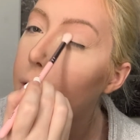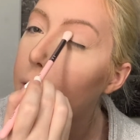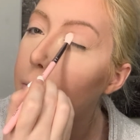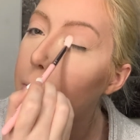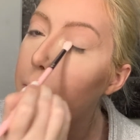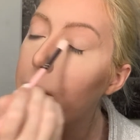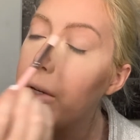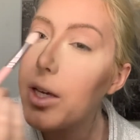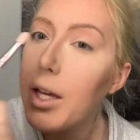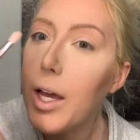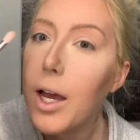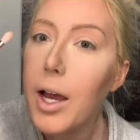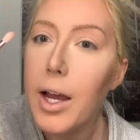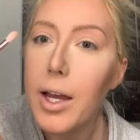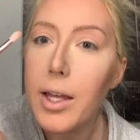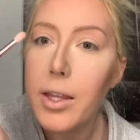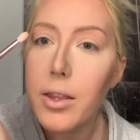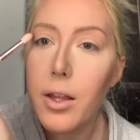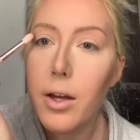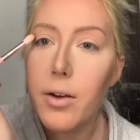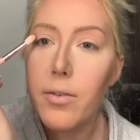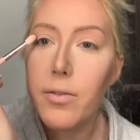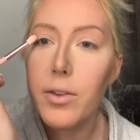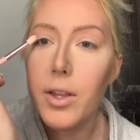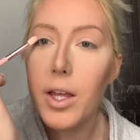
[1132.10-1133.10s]
But yeah, I
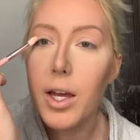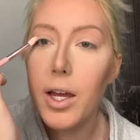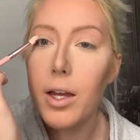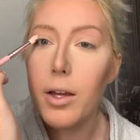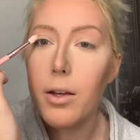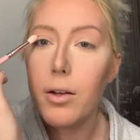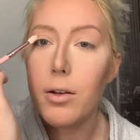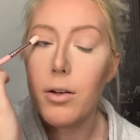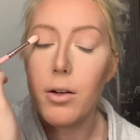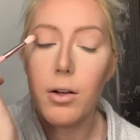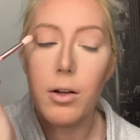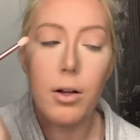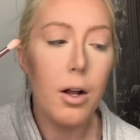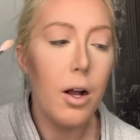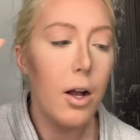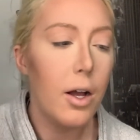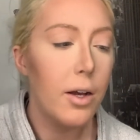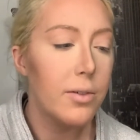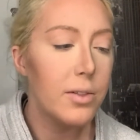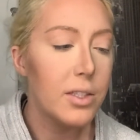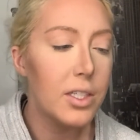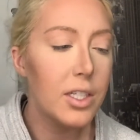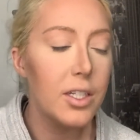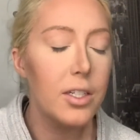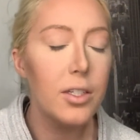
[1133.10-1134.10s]
love that. Oh, I
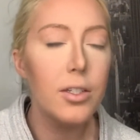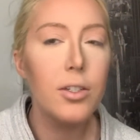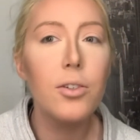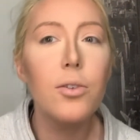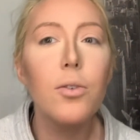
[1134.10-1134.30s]
was gonna